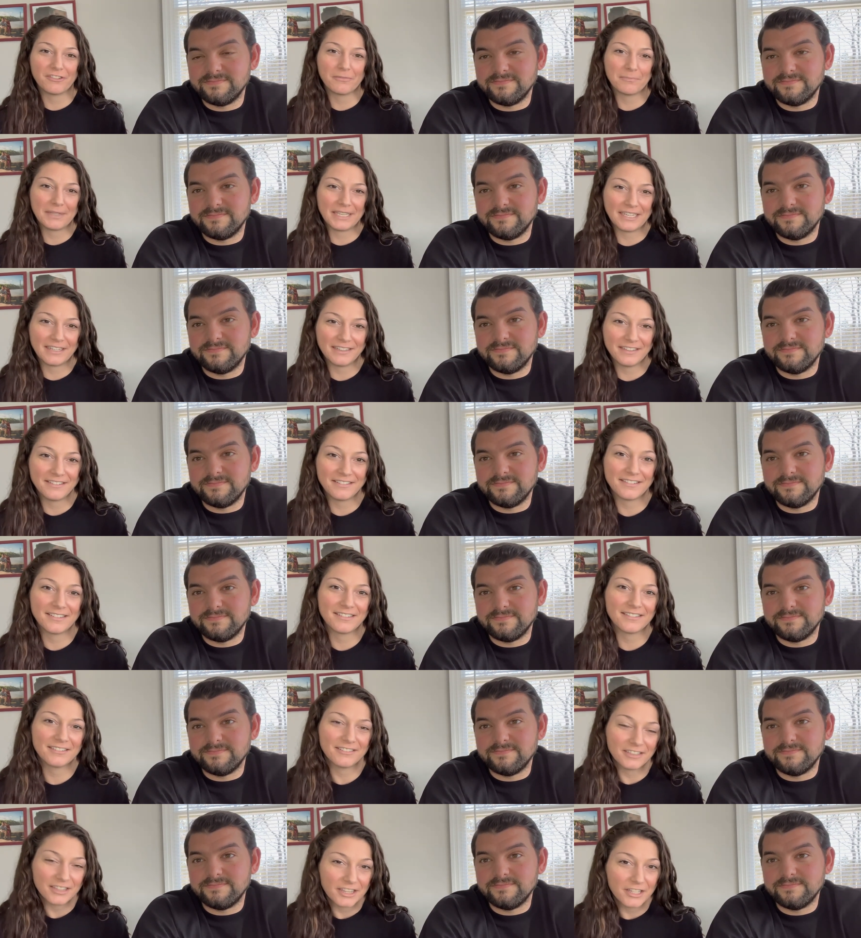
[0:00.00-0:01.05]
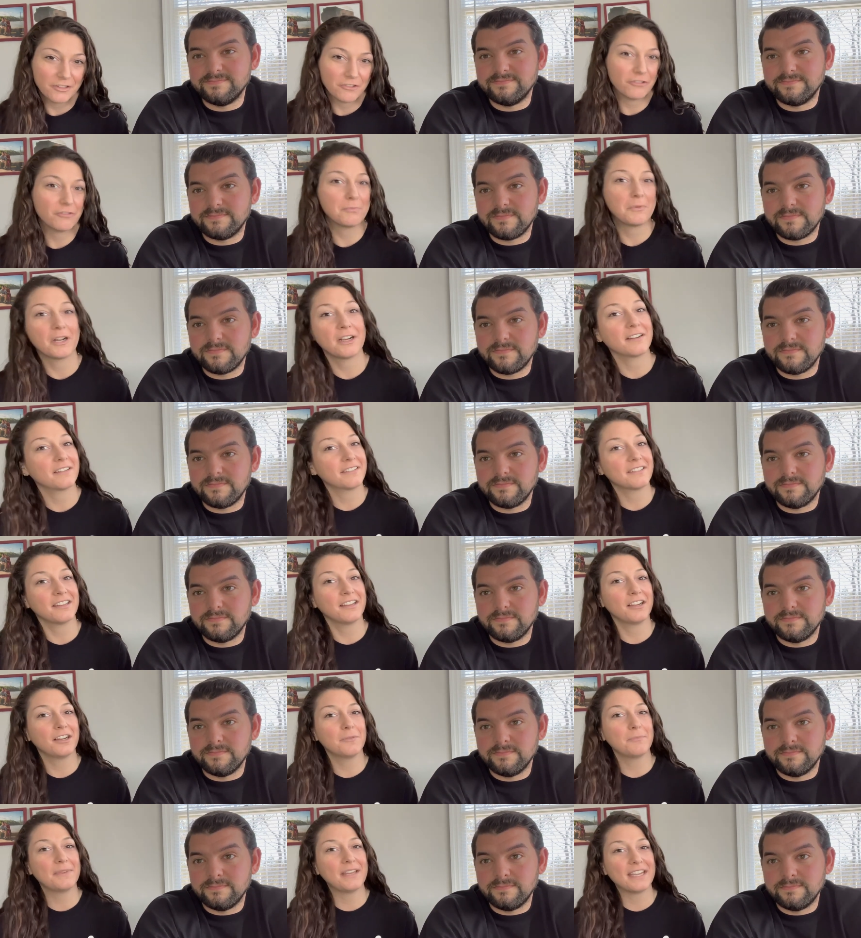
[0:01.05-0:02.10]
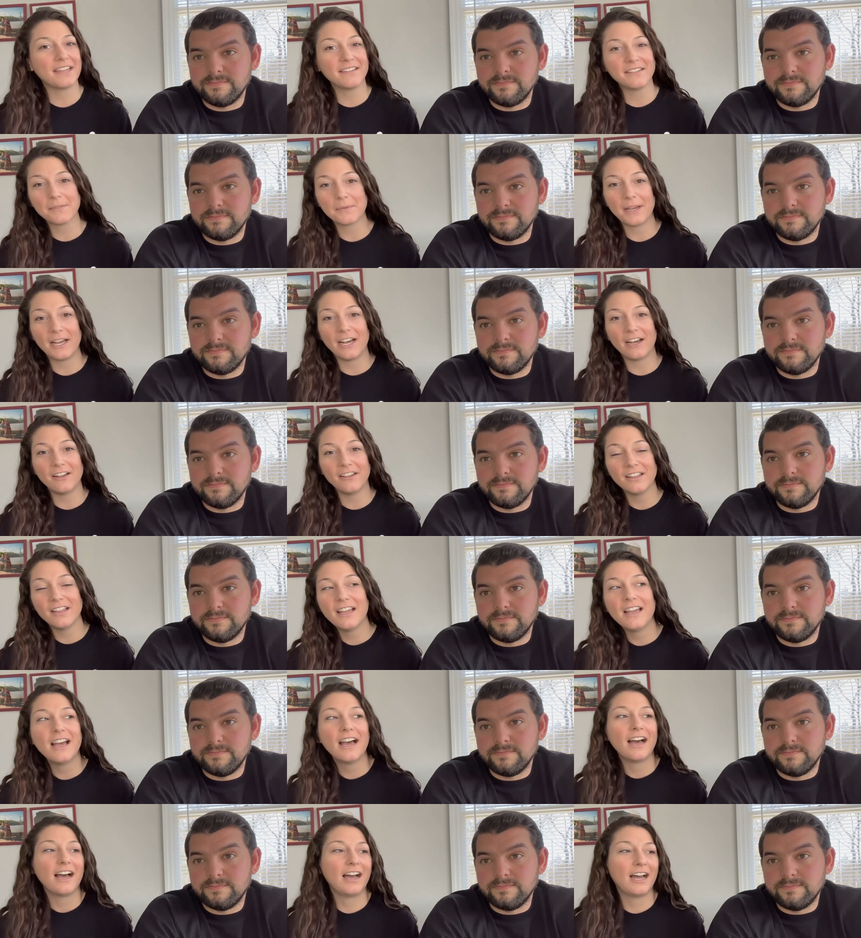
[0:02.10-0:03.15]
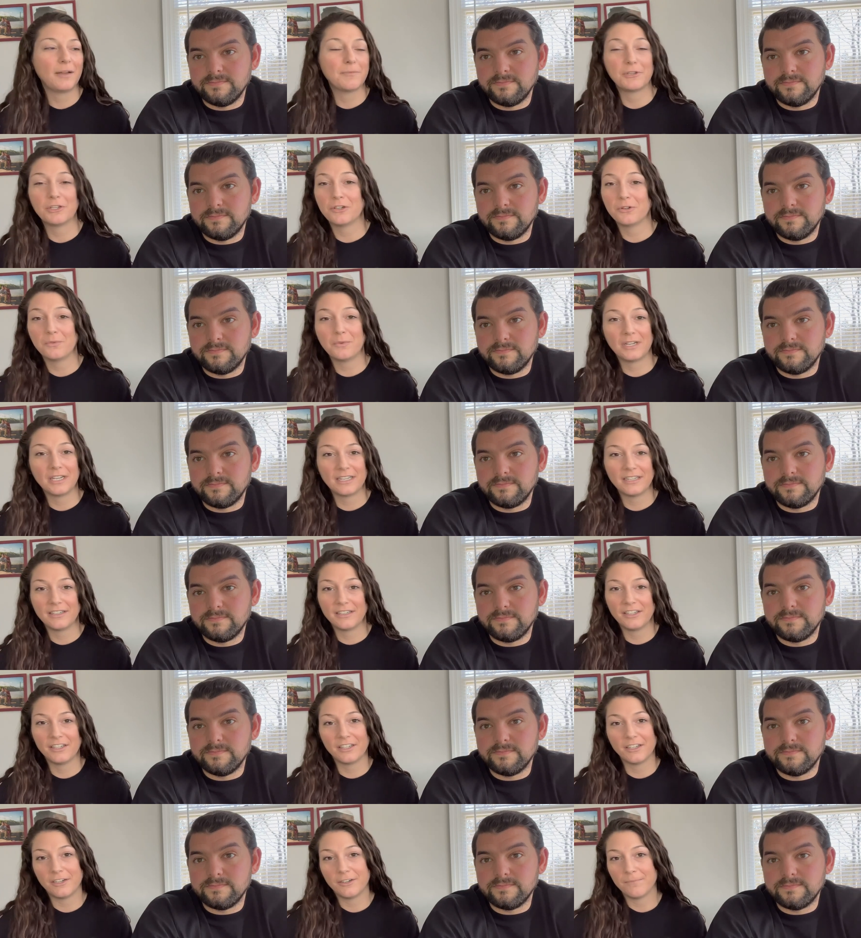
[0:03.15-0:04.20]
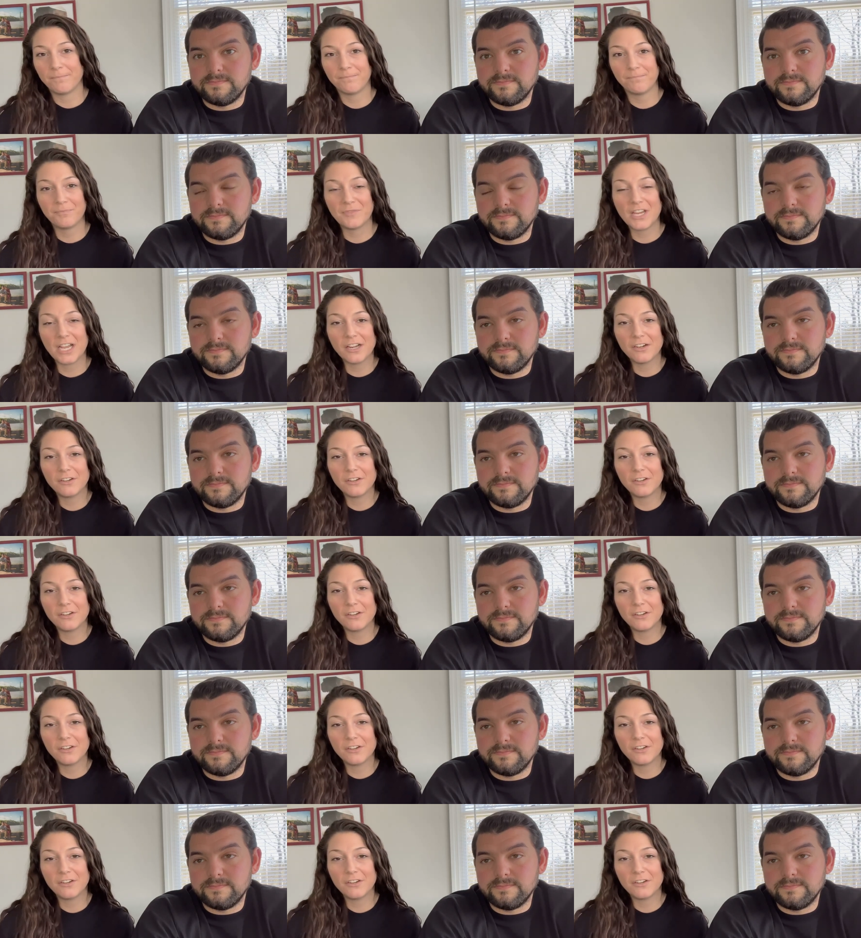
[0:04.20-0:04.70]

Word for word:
Speaker 1: because those parks are big as well. Um, you don't want, you know, not